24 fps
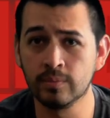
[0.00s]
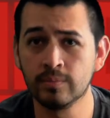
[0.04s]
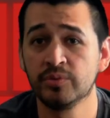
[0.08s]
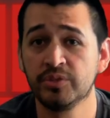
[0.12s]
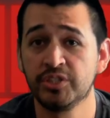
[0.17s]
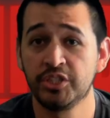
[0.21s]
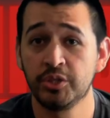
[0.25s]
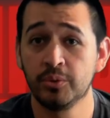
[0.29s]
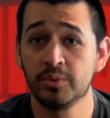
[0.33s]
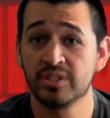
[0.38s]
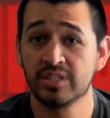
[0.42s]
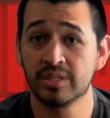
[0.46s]

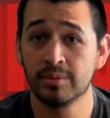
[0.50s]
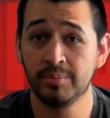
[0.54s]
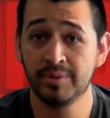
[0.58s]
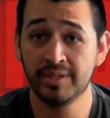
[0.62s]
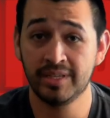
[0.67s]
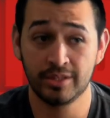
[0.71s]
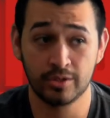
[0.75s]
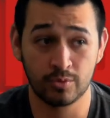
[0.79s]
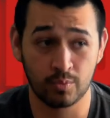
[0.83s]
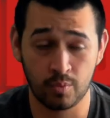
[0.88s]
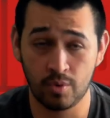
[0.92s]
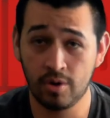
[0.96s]
She was simply
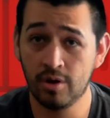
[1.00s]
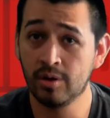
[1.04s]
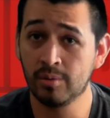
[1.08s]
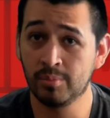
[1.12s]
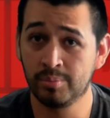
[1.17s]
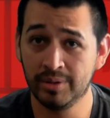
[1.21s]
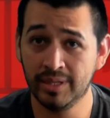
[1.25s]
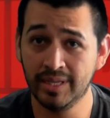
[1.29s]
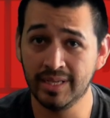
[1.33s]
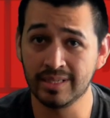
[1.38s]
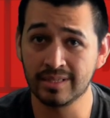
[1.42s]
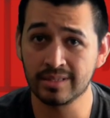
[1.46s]
in the wrong
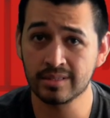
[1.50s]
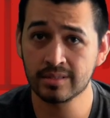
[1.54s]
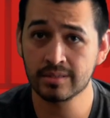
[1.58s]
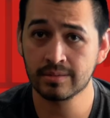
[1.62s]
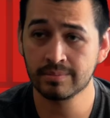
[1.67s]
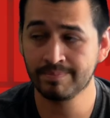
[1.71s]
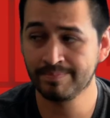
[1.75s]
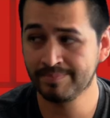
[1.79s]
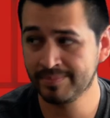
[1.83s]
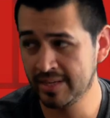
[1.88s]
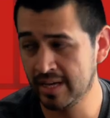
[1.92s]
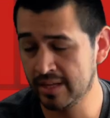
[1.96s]
place
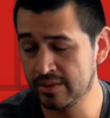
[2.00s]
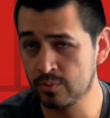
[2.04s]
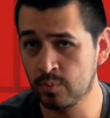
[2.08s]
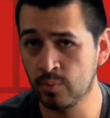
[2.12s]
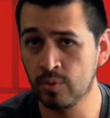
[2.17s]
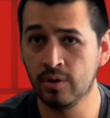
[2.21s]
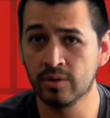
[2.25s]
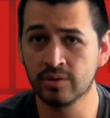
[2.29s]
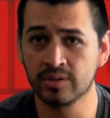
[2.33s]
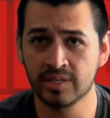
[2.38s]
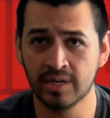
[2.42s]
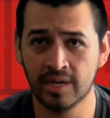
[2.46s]
at the
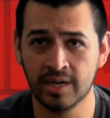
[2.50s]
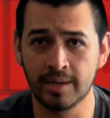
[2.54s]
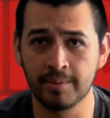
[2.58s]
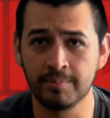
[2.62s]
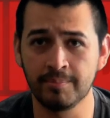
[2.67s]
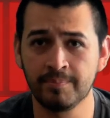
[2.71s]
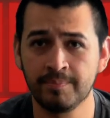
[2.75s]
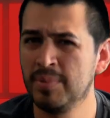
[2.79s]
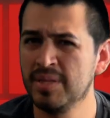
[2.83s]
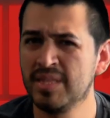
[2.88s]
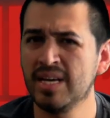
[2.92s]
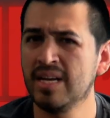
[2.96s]
wrong time.
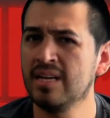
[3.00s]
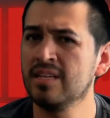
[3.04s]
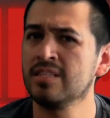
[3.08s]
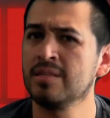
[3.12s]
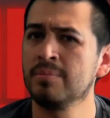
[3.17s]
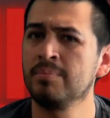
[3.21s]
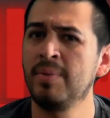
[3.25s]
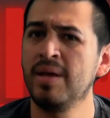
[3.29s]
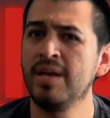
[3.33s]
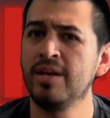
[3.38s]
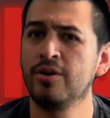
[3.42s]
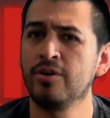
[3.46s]
But that
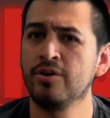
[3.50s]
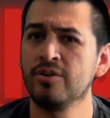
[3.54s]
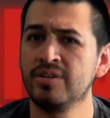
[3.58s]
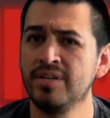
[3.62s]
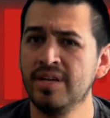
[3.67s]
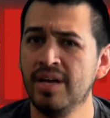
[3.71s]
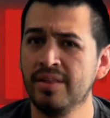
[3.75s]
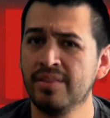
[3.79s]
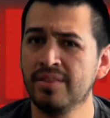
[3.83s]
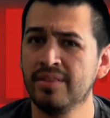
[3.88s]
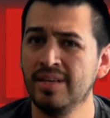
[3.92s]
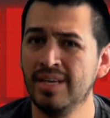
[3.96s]
doesn't make her
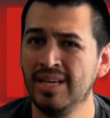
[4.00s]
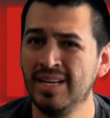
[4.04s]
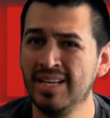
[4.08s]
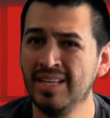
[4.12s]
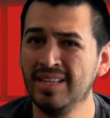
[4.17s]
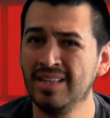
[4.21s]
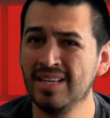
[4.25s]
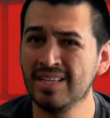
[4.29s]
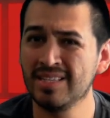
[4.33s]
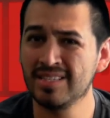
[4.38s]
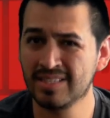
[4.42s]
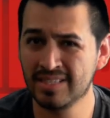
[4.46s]
death any
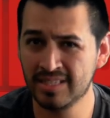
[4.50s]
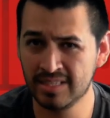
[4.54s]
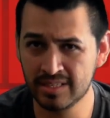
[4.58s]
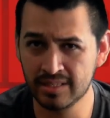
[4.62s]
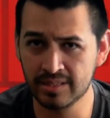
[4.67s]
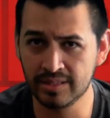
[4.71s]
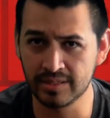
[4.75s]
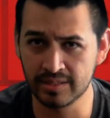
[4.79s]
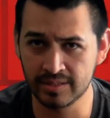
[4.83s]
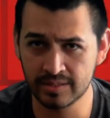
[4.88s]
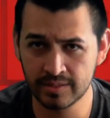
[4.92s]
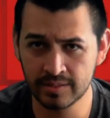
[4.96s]
less
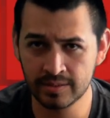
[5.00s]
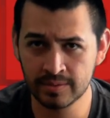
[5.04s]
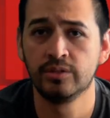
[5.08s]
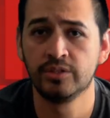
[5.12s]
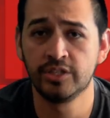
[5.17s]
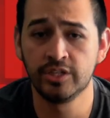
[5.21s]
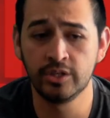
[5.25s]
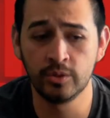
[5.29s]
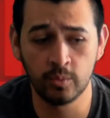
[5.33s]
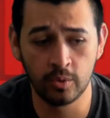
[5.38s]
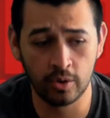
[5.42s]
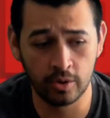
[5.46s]
senseless.
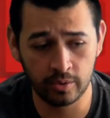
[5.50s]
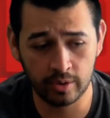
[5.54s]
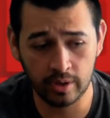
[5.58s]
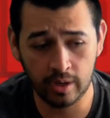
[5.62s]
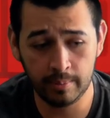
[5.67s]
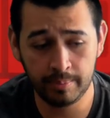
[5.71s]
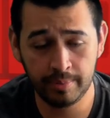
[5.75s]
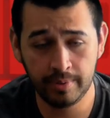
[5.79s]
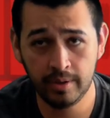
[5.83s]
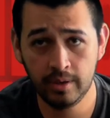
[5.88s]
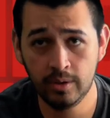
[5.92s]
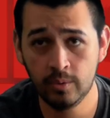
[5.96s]
She woke
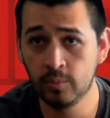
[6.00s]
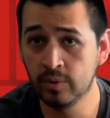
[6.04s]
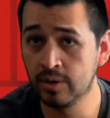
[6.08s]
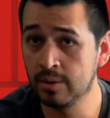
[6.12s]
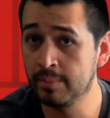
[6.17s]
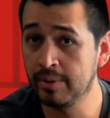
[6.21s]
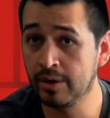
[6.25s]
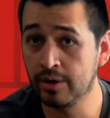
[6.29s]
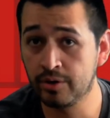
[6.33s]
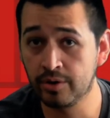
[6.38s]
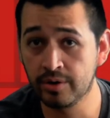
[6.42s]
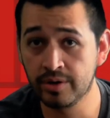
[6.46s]
up, went
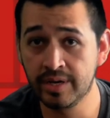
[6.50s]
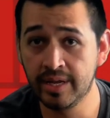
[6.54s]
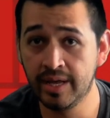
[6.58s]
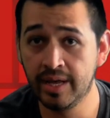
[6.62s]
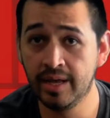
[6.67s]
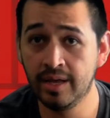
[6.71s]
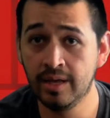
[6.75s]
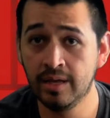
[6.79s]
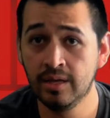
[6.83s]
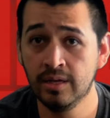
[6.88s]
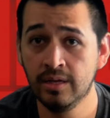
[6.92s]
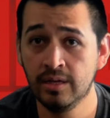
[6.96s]
about her
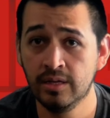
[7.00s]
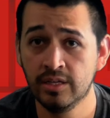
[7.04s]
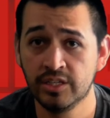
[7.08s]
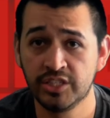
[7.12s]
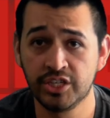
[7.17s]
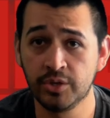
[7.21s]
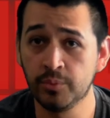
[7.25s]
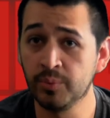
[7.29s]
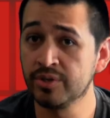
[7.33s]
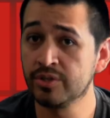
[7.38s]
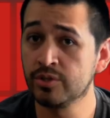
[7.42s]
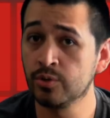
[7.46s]
day,
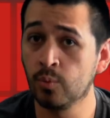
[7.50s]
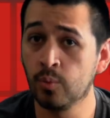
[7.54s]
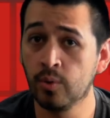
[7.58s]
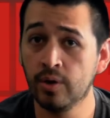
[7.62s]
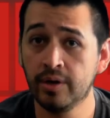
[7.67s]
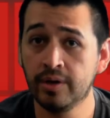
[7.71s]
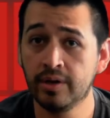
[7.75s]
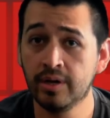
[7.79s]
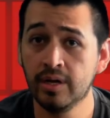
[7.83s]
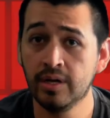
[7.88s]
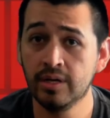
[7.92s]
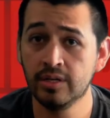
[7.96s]
she went to
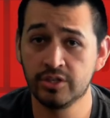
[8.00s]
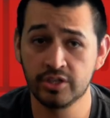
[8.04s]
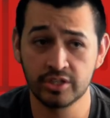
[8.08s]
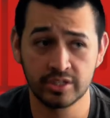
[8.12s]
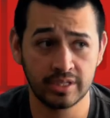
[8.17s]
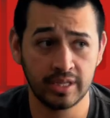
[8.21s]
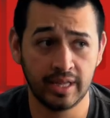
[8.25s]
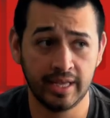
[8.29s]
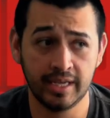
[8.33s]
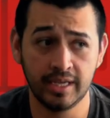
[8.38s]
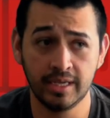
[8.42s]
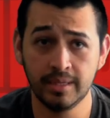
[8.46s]
work
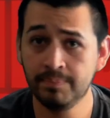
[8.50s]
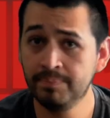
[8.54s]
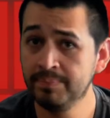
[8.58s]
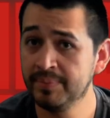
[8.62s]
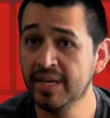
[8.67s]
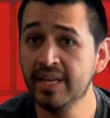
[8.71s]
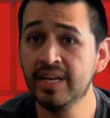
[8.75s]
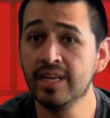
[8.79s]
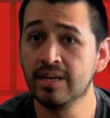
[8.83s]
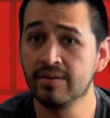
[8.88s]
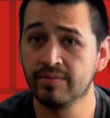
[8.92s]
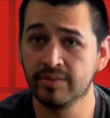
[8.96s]
just like
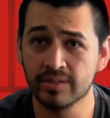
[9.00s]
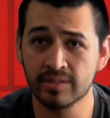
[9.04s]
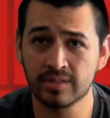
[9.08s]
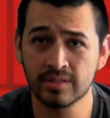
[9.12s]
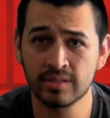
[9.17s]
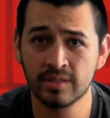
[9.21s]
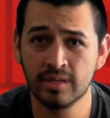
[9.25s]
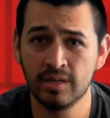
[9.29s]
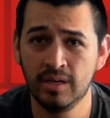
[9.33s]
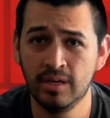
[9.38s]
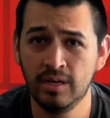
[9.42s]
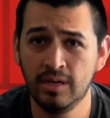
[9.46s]
any of us.